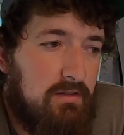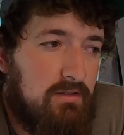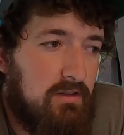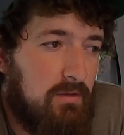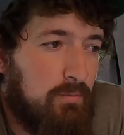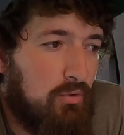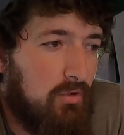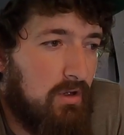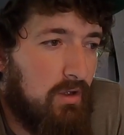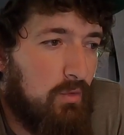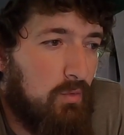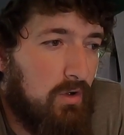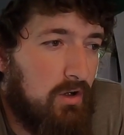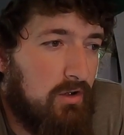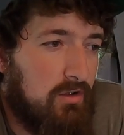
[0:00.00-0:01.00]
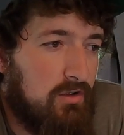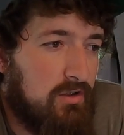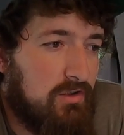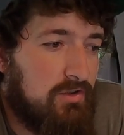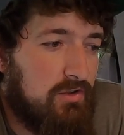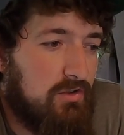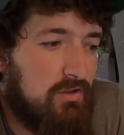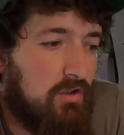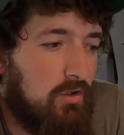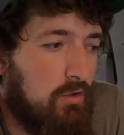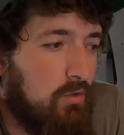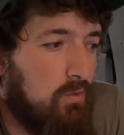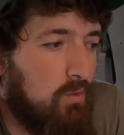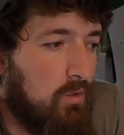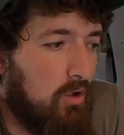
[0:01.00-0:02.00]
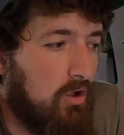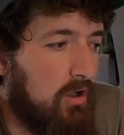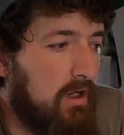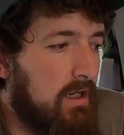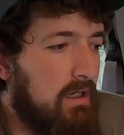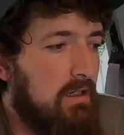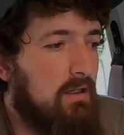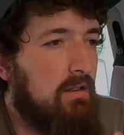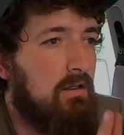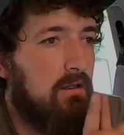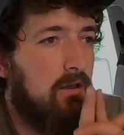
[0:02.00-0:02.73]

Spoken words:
to the point where you're just so worried